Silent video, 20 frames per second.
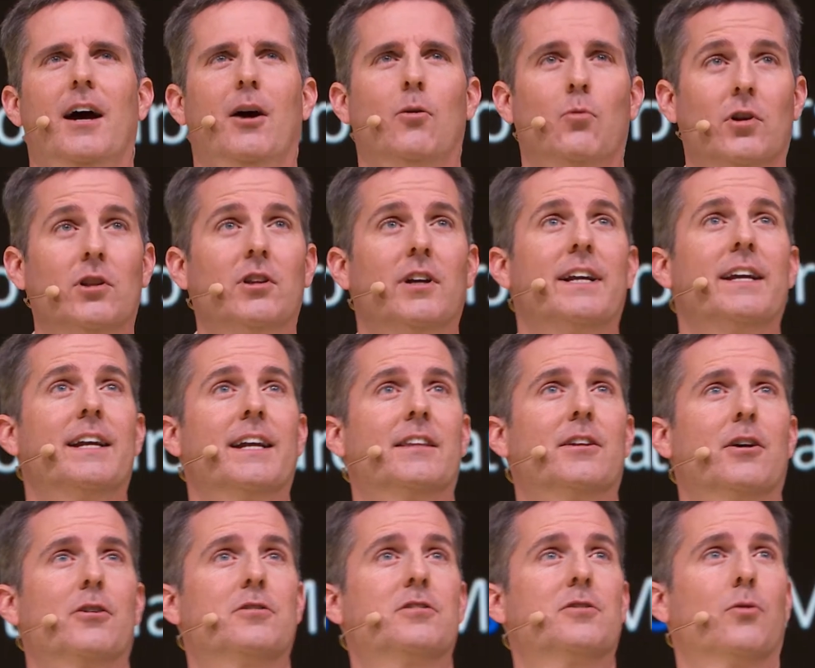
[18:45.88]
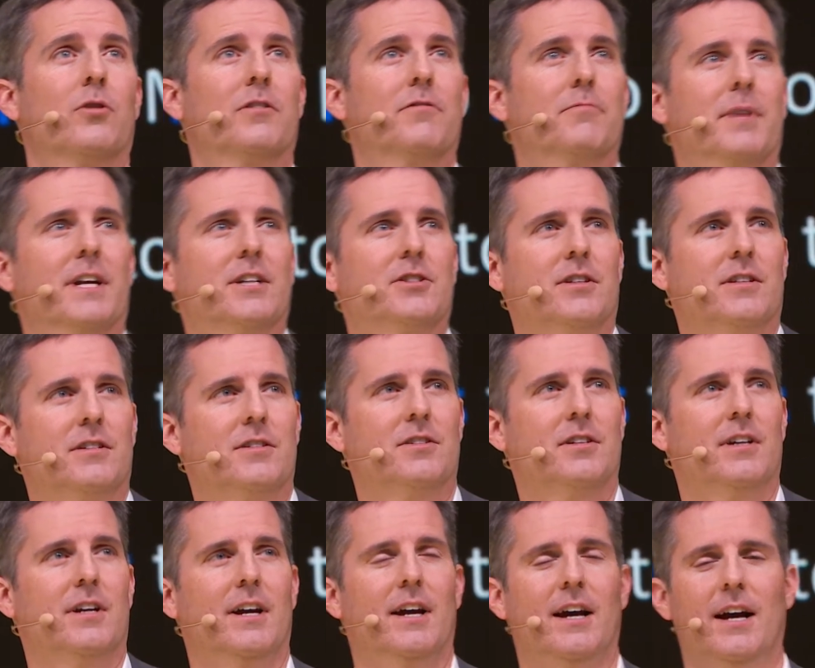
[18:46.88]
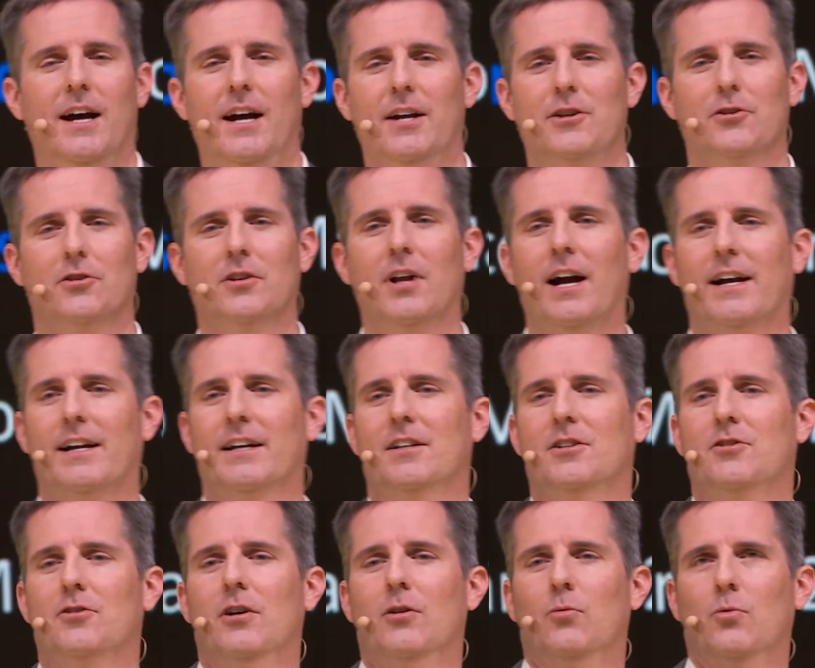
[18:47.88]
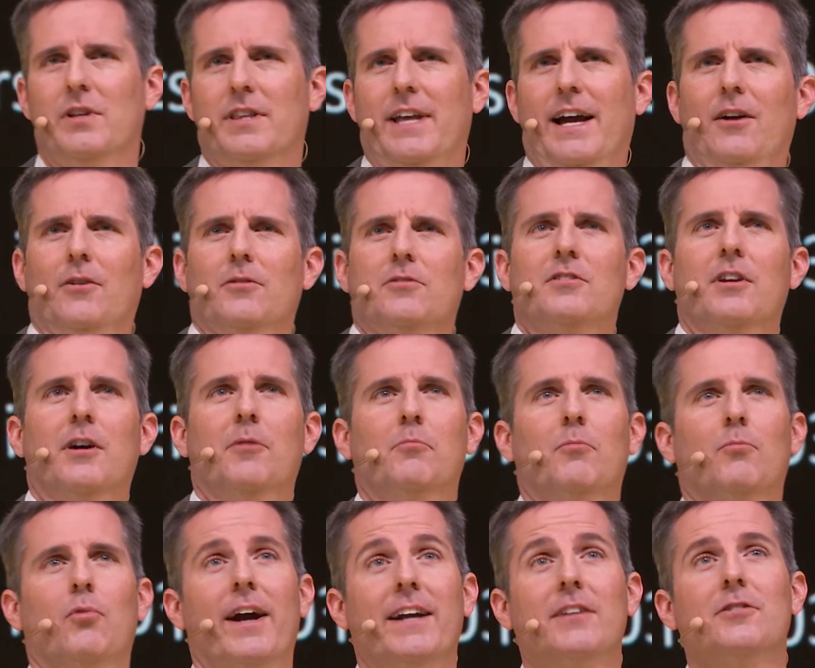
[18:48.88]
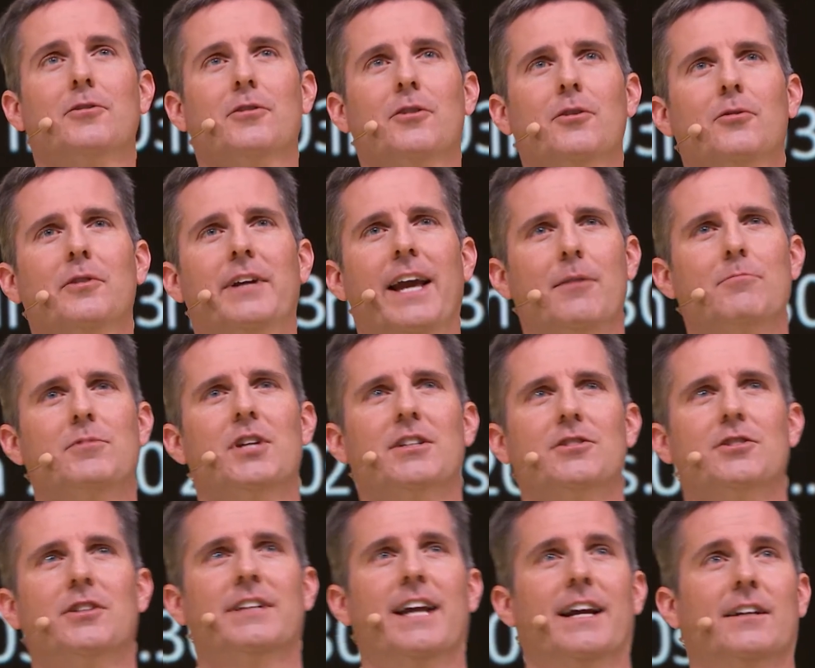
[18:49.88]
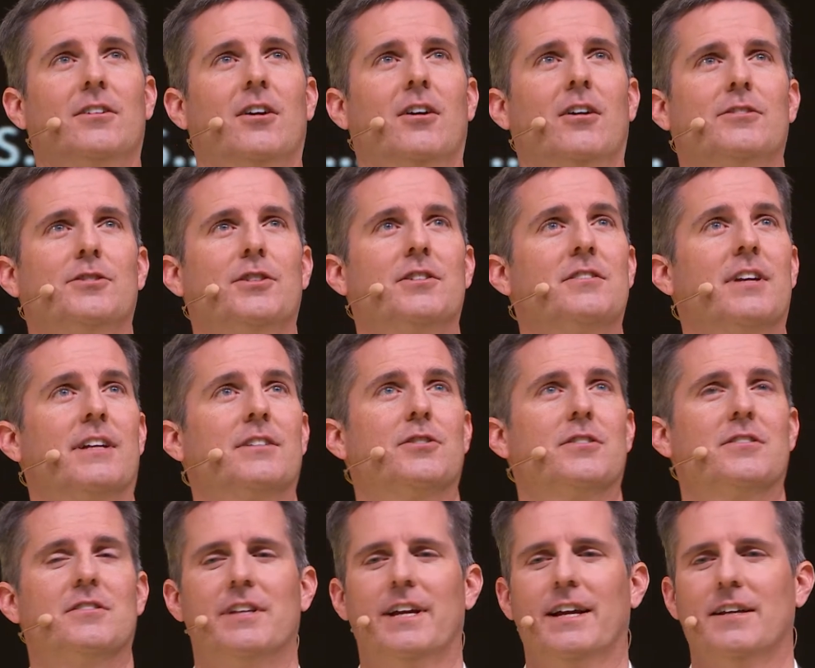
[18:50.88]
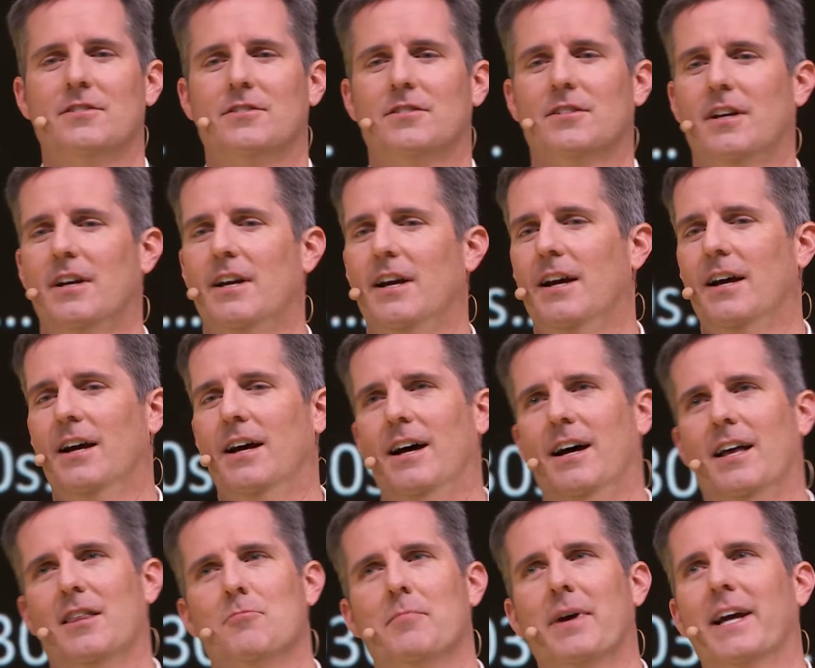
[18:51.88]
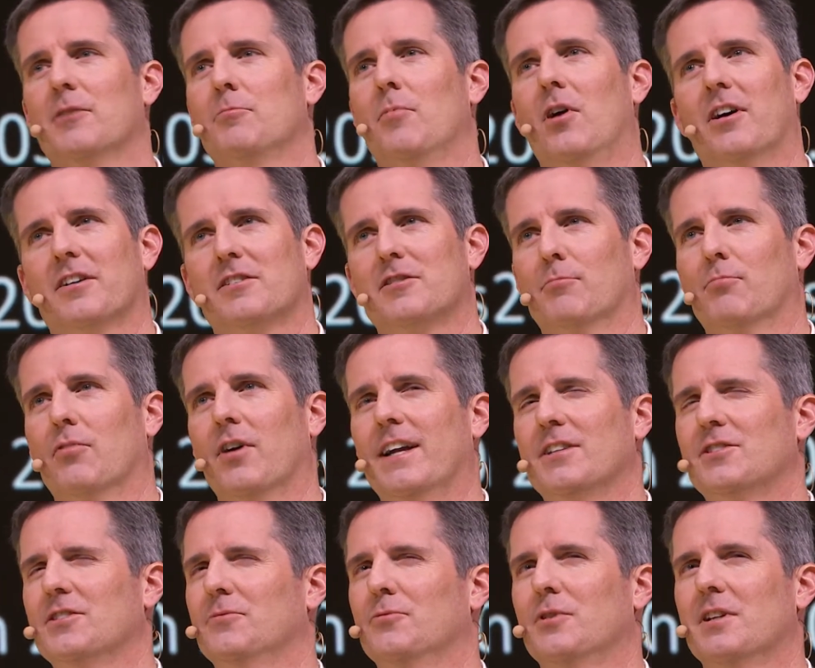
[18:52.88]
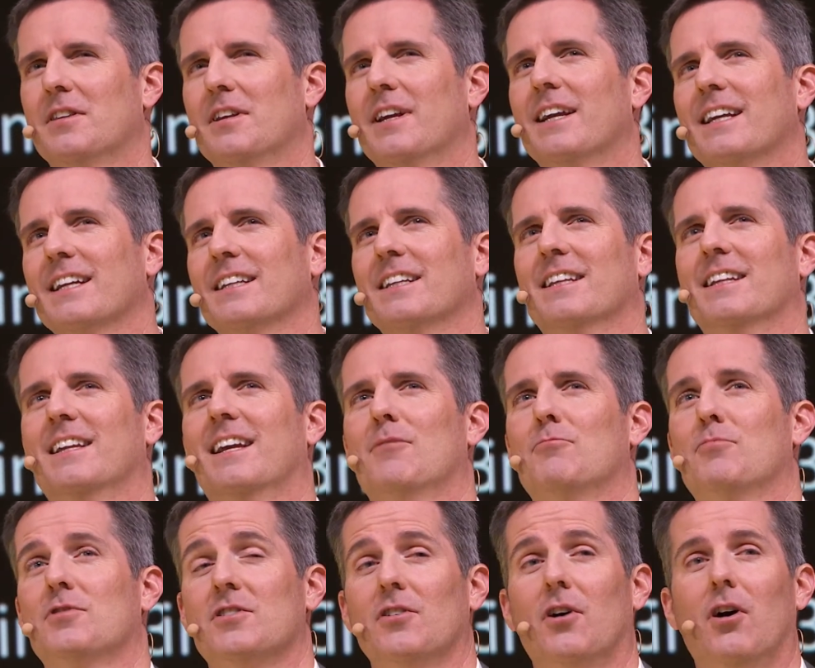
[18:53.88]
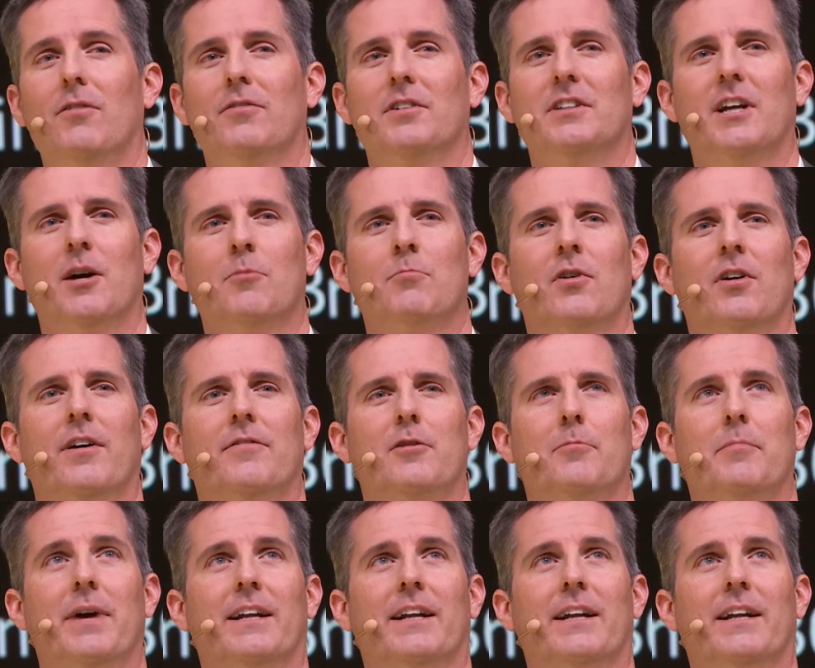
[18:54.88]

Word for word: Uh, we're looking at those sort of missions. Uh, you're not going to do it without some breakthrough, game changing technology such as this. Uh, the metabolic suppression, we think, can solve a number of the